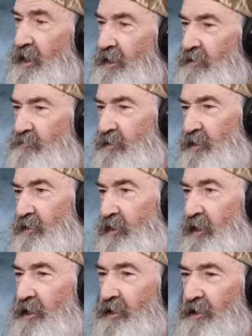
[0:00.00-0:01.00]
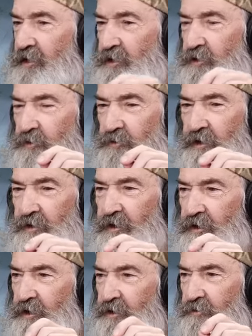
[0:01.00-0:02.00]
had a here lately. You know,
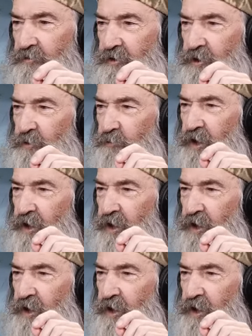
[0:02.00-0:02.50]
yeah.